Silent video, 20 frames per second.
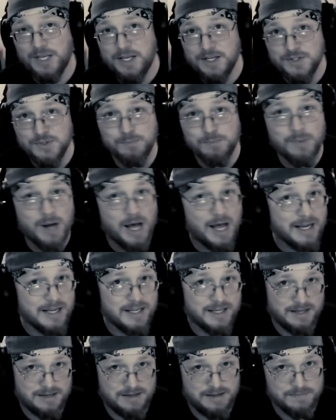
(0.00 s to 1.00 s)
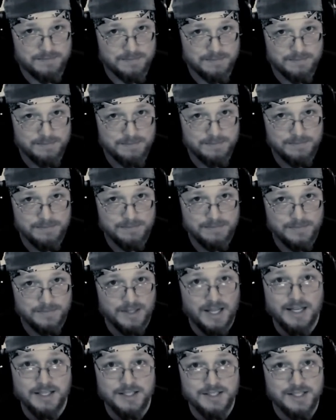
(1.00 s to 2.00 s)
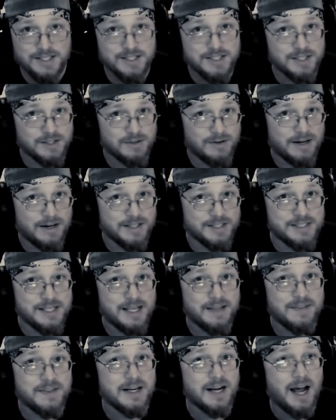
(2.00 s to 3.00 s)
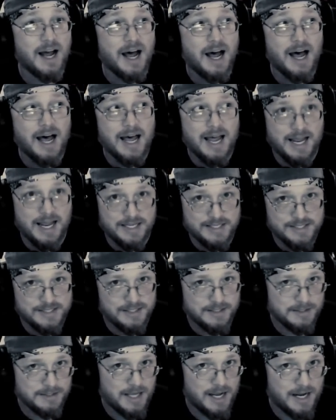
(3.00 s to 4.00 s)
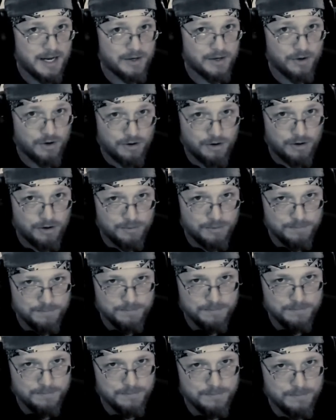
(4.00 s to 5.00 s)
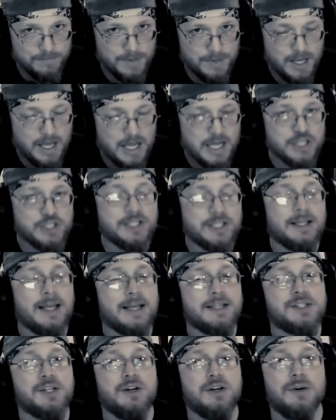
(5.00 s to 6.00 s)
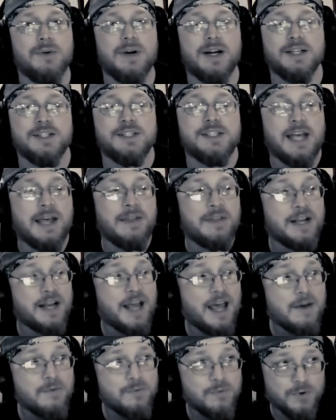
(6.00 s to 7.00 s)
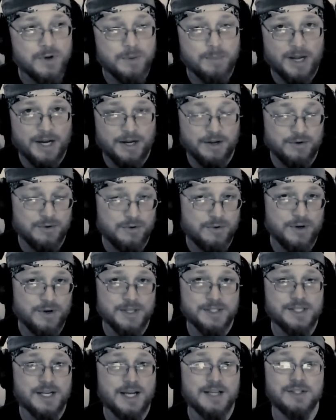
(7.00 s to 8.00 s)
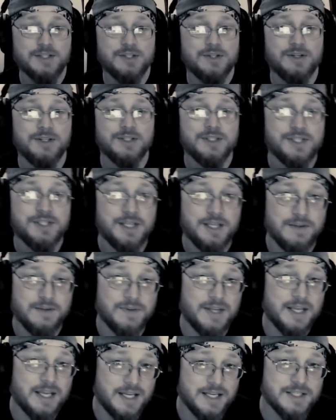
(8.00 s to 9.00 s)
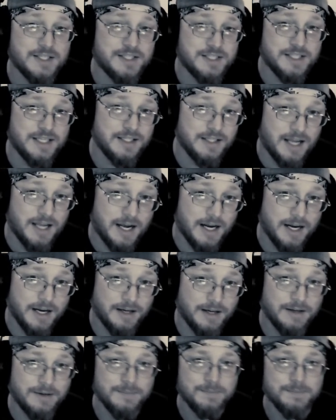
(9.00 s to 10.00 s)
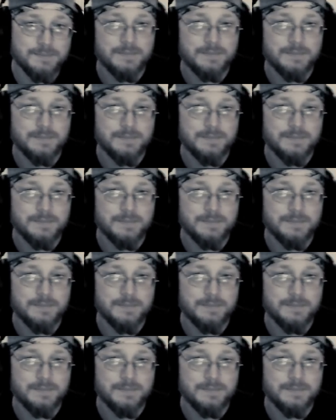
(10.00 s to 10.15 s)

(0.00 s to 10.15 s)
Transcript: Because Manya likes to sit around and say that I sea lion her. She likes to go around and say that everybody who criticizes her and Steve is sea lion.